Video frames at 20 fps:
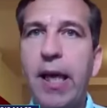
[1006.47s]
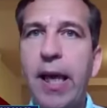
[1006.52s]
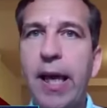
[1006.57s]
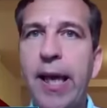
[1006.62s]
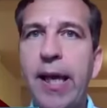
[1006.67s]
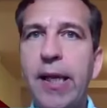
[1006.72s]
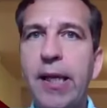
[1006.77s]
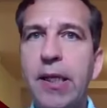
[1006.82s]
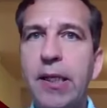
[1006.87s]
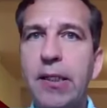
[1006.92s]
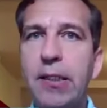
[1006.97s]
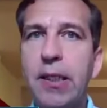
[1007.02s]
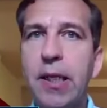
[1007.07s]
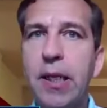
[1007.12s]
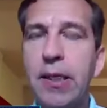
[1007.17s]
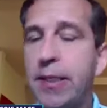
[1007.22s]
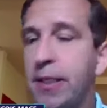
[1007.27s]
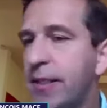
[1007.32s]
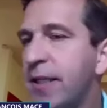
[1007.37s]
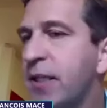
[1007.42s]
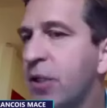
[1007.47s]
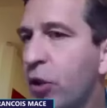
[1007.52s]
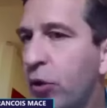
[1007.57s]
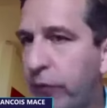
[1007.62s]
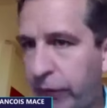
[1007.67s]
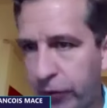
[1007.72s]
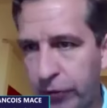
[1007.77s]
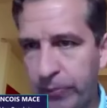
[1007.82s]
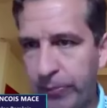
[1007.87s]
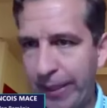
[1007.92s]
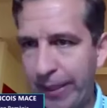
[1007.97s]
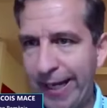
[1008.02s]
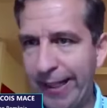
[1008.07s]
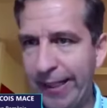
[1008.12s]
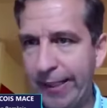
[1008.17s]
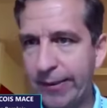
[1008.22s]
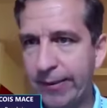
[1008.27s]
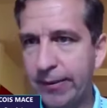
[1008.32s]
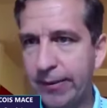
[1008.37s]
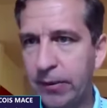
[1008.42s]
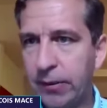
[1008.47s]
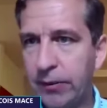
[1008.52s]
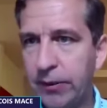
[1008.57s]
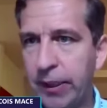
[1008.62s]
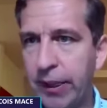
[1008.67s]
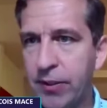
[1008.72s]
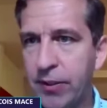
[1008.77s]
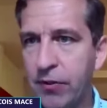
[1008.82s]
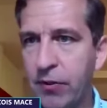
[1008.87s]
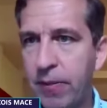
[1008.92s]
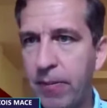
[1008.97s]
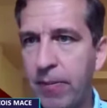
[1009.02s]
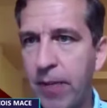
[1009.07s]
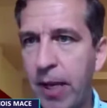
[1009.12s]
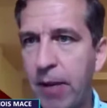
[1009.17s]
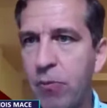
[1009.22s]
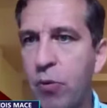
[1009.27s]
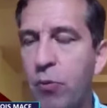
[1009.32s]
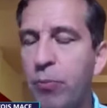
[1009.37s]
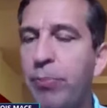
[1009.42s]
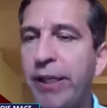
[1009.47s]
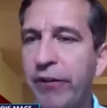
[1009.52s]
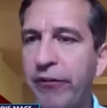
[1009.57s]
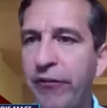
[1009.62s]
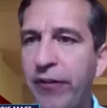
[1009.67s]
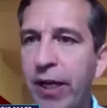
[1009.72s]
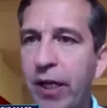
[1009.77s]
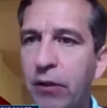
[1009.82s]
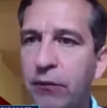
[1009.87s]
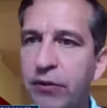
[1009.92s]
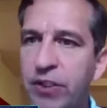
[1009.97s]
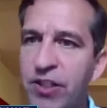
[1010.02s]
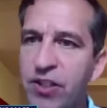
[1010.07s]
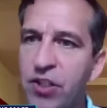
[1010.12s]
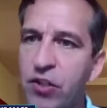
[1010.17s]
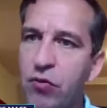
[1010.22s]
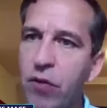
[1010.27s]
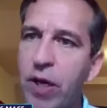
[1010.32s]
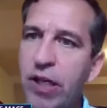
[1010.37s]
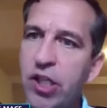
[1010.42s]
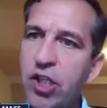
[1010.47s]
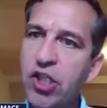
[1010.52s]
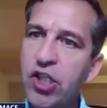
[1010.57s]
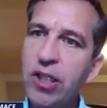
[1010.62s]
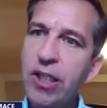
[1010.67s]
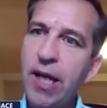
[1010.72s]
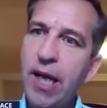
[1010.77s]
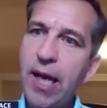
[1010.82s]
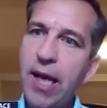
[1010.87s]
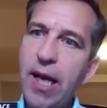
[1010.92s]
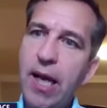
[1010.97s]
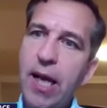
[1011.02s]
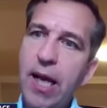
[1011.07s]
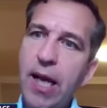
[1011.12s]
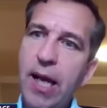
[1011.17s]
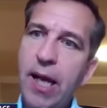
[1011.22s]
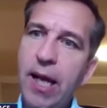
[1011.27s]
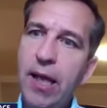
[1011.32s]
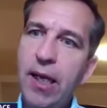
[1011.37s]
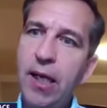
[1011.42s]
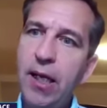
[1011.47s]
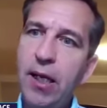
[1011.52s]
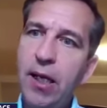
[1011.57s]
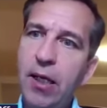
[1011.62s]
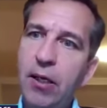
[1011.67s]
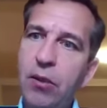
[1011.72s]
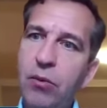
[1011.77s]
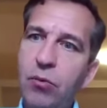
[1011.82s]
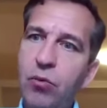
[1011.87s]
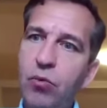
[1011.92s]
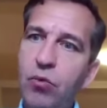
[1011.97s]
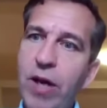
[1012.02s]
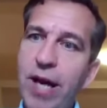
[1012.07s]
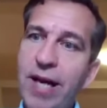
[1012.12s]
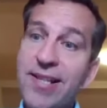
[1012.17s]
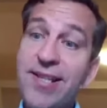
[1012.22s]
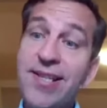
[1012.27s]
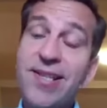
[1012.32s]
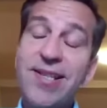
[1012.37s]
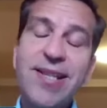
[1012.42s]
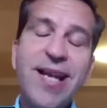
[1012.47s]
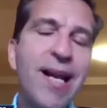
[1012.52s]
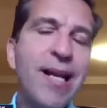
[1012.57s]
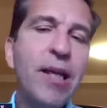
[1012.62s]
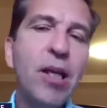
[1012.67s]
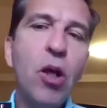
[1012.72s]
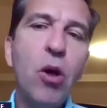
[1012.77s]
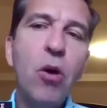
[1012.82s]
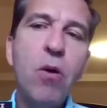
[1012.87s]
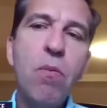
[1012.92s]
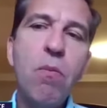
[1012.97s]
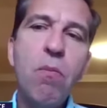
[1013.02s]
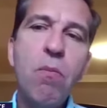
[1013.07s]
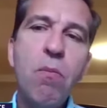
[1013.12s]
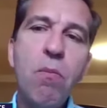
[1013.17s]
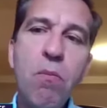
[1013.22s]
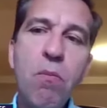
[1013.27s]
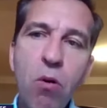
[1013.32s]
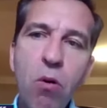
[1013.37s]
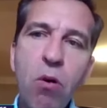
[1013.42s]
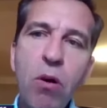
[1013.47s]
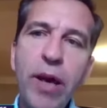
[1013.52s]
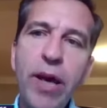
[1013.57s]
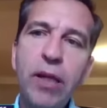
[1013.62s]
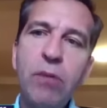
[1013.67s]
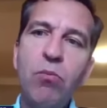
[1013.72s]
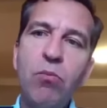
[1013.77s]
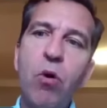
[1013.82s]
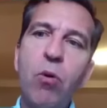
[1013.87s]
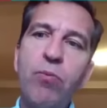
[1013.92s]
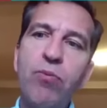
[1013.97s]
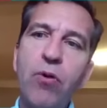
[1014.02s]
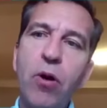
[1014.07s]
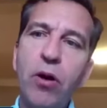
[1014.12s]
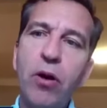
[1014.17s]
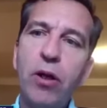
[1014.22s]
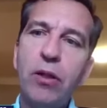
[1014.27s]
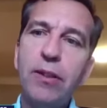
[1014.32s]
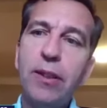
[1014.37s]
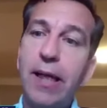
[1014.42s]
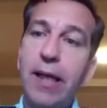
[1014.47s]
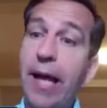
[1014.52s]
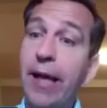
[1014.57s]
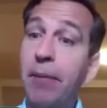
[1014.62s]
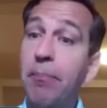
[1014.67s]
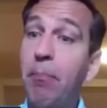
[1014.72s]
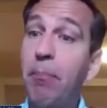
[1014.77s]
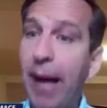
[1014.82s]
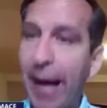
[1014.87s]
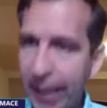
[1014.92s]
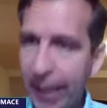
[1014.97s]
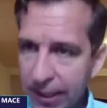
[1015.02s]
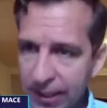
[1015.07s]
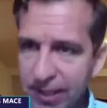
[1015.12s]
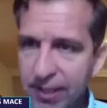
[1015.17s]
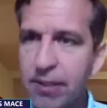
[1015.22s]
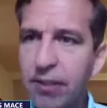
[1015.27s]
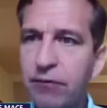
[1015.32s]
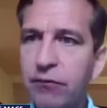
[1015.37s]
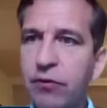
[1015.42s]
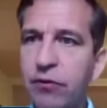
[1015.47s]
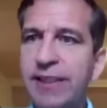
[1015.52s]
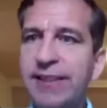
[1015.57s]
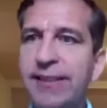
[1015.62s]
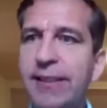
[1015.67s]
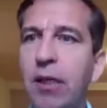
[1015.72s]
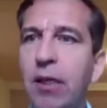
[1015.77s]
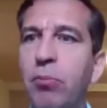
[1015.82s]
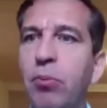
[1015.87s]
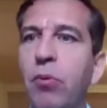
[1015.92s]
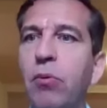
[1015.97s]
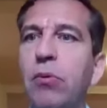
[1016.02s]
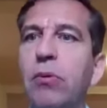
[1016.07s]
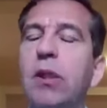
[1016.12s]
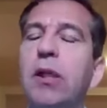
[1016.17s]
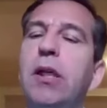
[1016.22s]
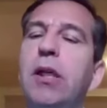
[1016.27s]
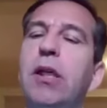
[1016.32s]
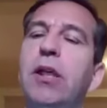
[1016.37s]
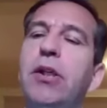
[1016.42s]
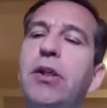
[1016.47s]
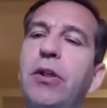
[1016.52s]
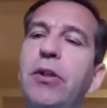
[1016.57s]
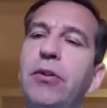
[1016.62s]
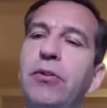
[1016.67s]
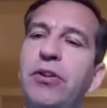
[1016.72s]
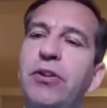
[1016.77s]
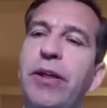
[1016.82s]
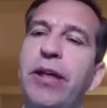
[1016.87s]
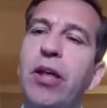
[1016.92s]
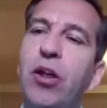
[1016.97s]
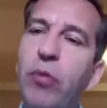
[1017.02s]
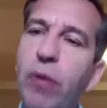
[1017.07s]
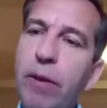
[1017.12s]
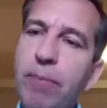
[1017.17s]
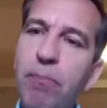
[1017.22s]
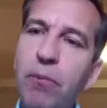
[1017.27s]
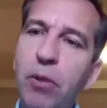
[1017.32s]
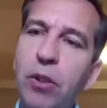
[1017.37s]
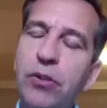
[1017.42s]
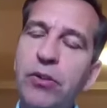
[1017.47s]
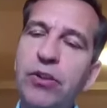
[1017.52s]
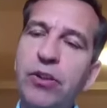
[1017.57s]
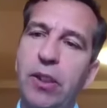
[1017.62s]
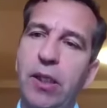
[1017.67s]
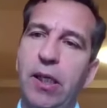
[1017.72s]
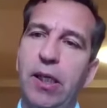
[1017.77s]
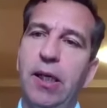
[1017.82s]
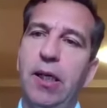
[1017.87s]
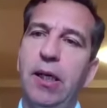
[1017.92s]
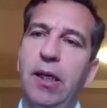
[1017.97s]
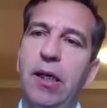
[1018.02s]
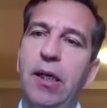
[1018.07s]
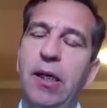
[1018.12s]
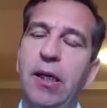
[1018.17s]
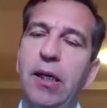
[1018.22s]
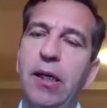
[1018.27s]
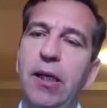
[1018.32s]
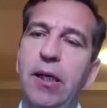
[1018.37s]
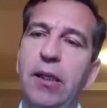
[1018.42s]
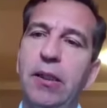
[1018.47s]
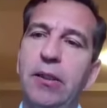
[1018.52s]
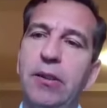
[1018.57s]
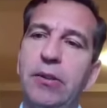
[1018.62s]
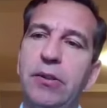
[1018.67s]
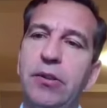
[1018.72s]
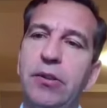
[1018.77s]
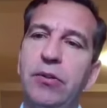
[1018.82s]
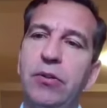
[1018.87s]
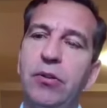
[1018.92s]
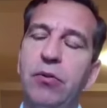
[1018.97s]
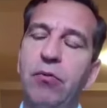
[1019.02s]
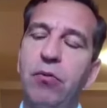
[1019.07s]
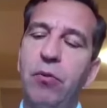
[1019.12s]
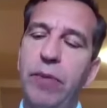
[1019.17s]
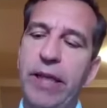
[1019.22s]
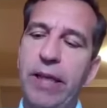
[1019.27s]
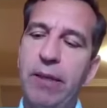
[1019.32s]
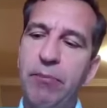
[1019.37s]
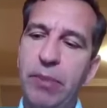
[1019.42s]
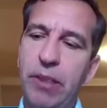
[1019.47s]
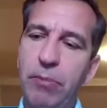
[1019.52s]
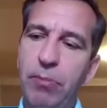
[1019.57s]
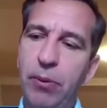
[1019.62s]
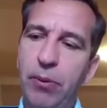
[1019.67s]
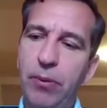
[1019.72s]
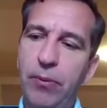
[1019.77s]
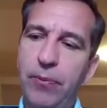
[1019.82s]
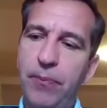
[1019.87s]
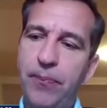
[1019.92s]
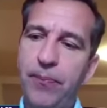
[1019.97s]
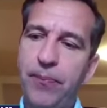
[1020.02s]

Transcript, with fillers: And this is good for the planet. Okay, so I'm, I'm a big fan of this strategy, and uh, we are selling more and more product like bikes, for example, you know, so equipment uh, to the Romanian people.